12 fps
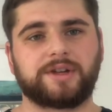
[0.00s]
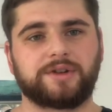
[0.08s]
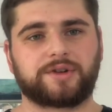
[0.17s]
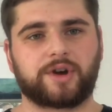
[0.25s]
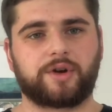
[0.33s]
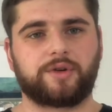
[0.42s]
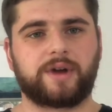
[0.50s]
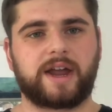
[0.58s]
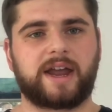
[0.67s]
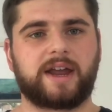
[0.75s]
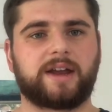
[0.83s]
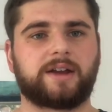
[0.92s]
you go
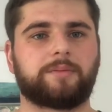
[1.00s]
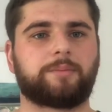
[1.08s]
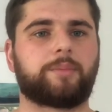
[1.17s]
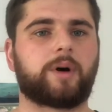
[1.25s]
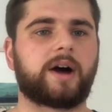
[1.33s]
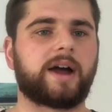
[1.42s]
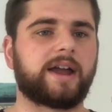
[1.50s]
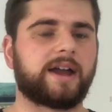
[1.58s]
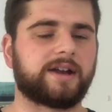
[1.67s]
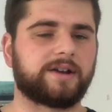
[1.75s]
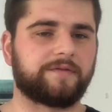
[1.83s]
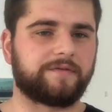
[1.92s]
and buy
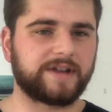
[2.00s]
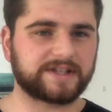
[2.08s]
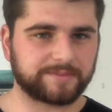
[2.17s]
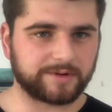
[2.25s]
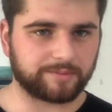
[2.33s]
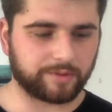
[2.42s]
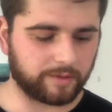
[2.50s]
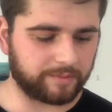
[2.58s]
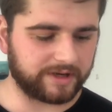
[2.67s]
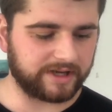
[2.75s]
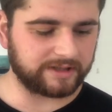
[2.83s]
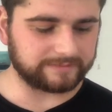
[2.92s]
an investment
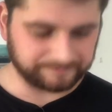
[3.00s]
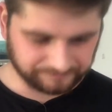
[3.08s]
property,